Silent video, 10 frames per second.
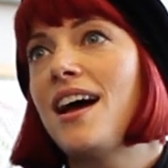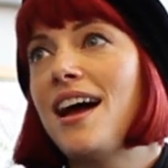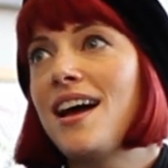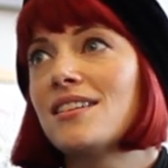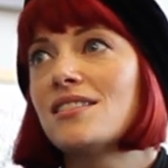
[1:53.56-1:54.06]

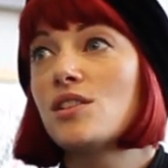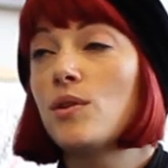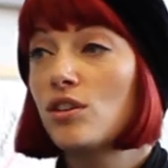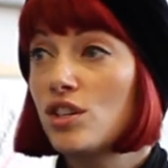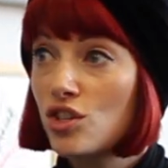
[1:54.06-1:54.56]
And so
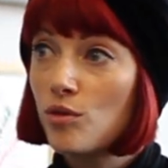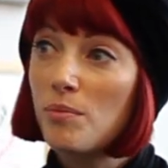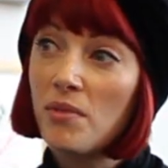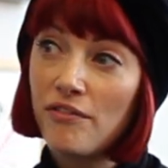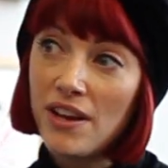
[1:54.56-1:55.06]
I got a job
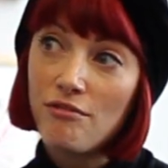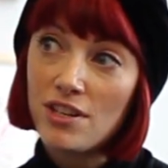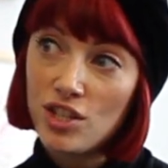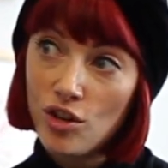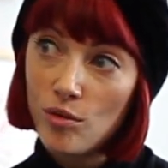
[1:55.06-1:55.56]
in my
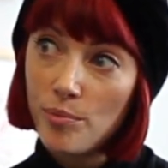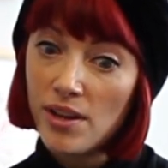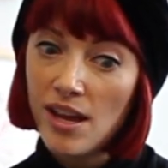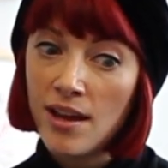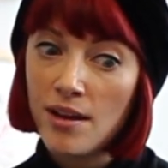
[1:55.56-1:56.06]
favourite shop,
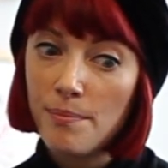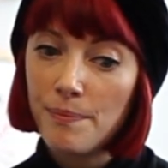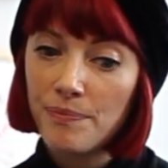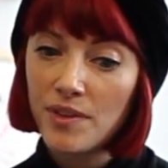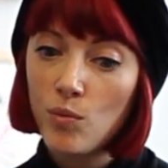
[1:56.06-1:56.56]

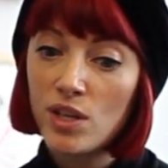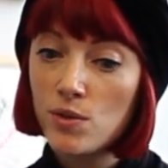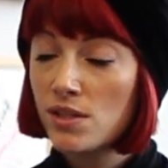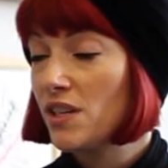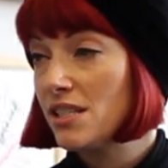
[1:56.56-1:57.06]

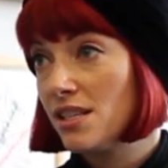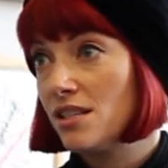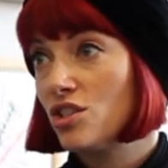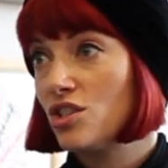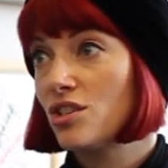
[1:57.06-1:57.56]
which was a
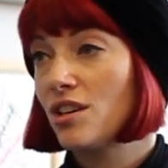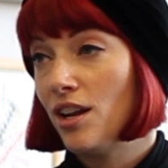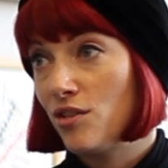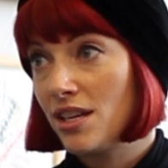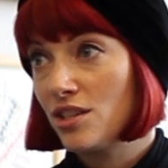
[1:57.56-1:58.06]
vintage
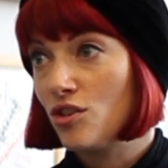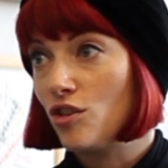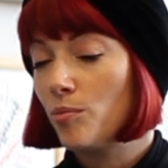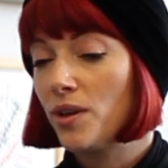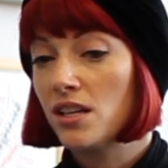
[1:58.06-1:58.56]
clothing
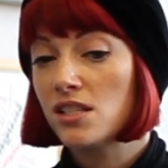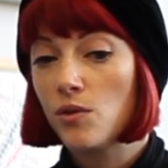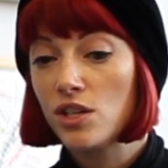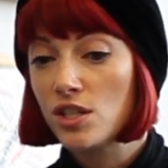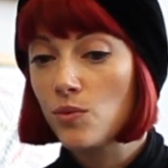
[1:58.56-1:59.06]
shop. And
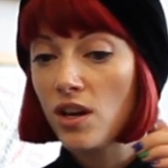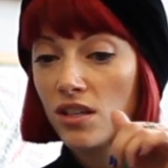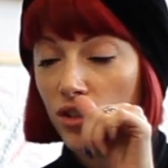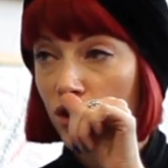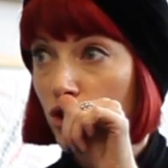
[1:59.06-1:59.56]
so I just
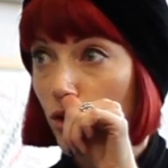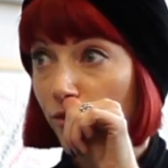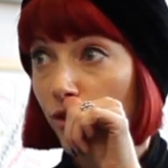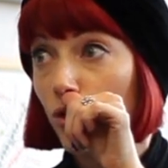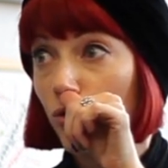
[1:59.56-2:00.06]
worked on the shop
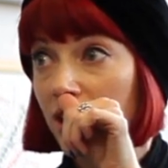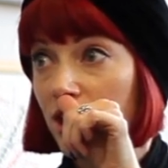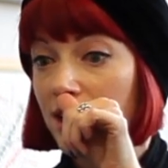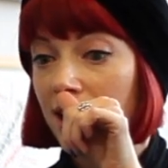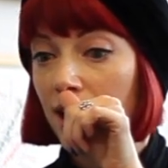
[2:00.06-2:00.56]
floor
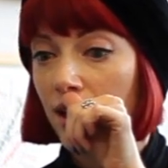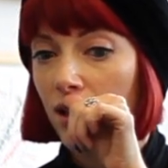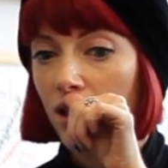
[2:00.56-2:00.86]
initially.